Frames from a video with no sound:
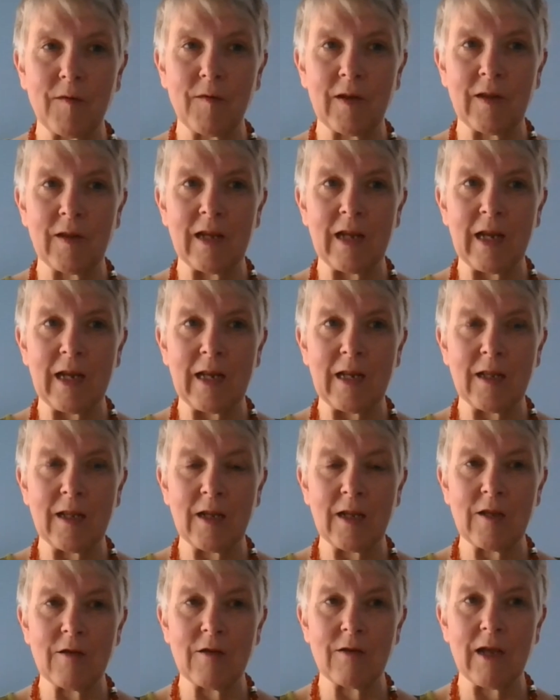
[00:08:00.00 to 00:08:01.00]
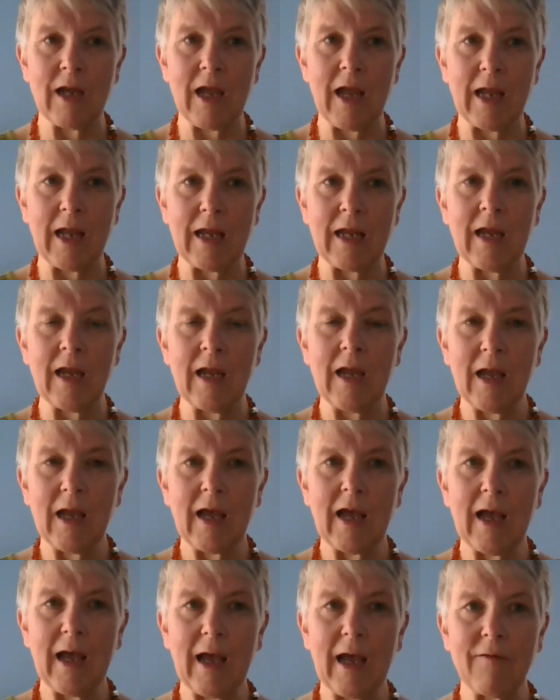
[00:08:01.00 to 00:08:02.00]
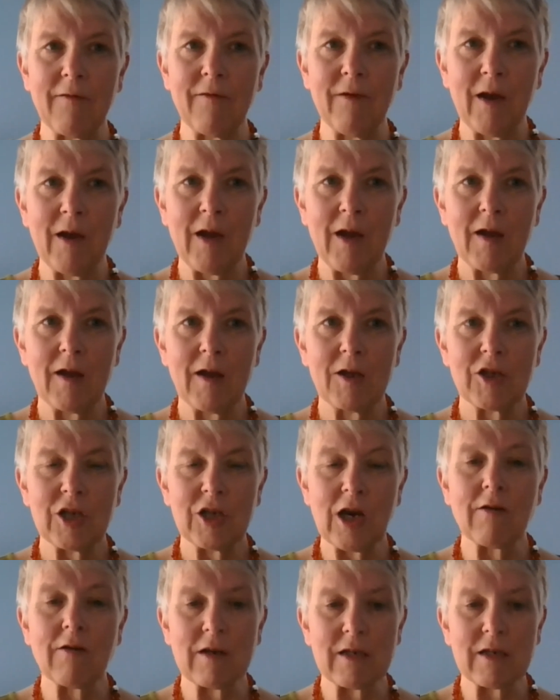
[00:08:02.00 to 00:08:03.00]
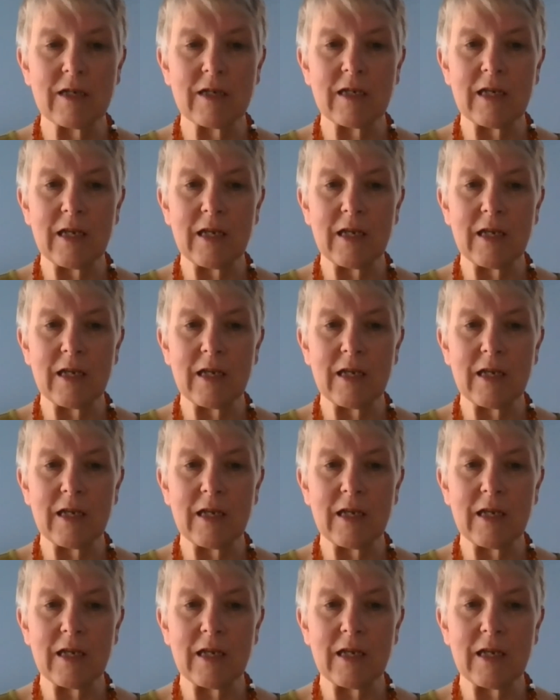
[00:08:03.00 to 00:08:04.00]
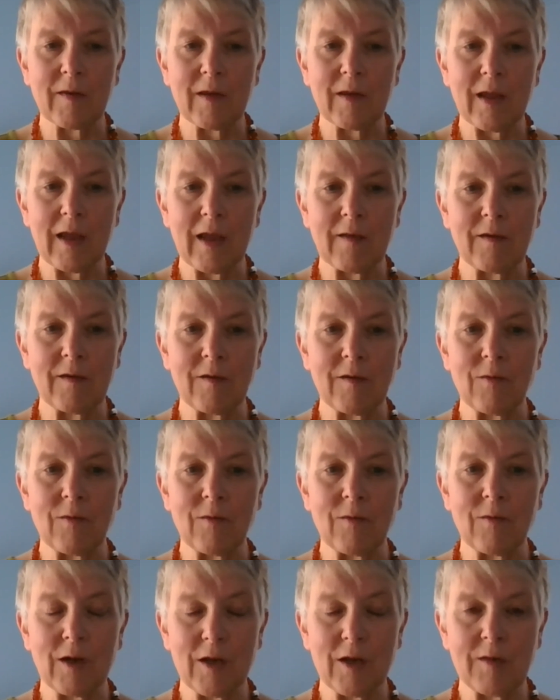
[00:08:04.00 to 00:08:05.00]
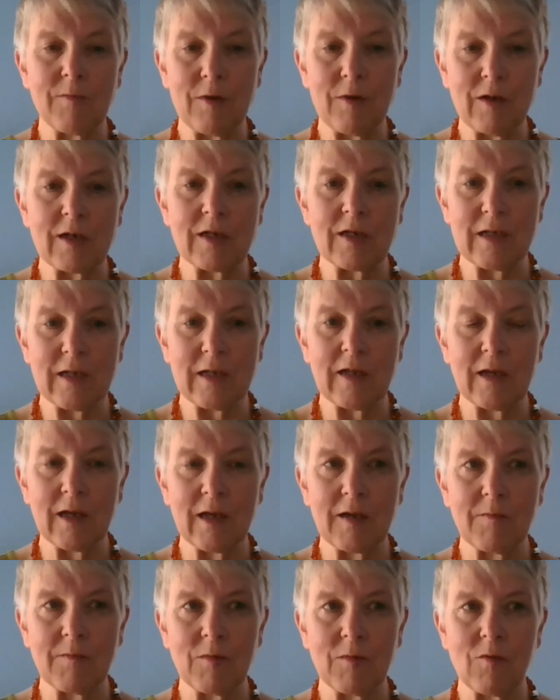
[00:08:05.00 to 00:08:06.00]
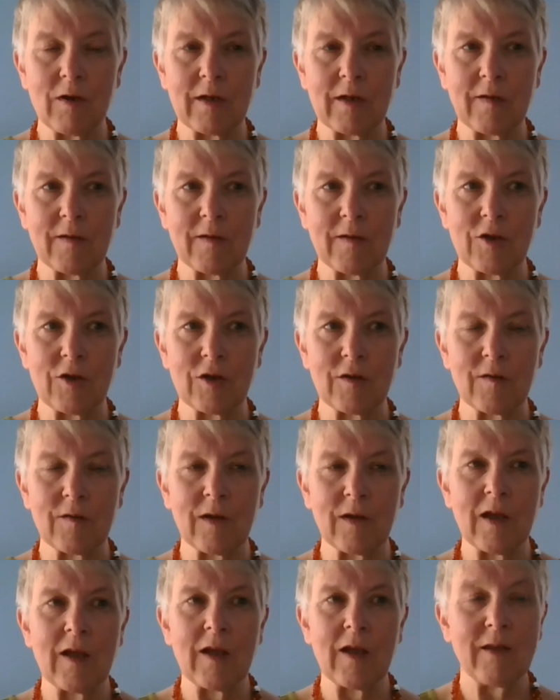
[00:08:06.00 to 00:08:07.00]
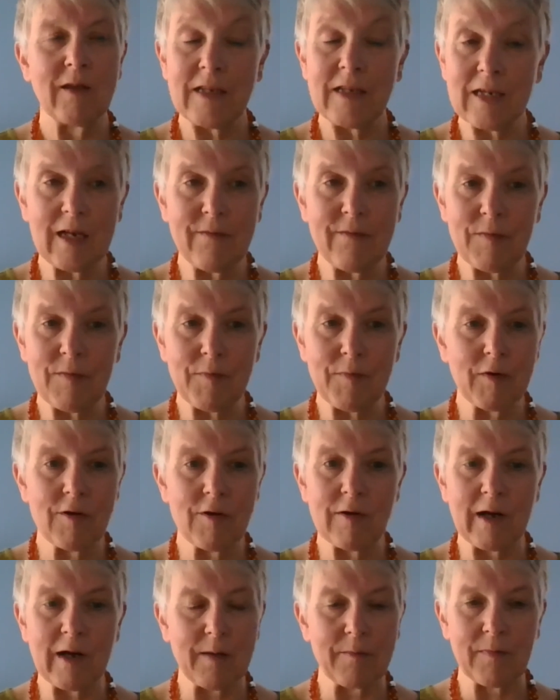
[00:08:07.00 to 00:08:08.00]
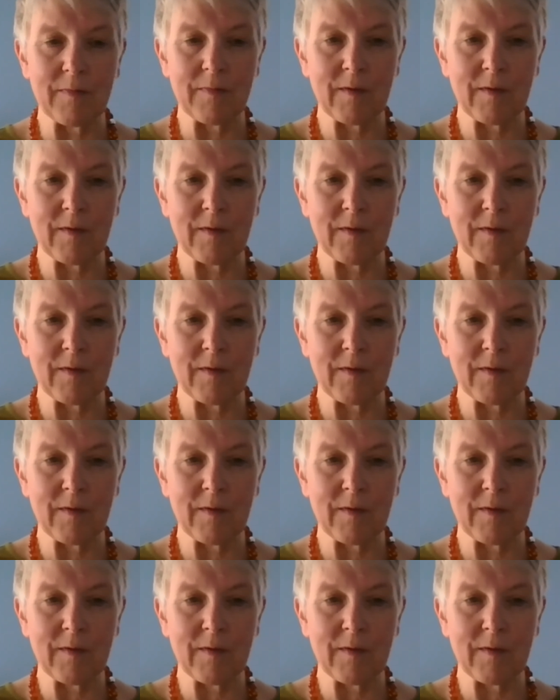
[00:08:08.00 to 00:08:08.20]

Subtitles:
in the UK, have charity arms, as it were, community organisations. They deliver programs,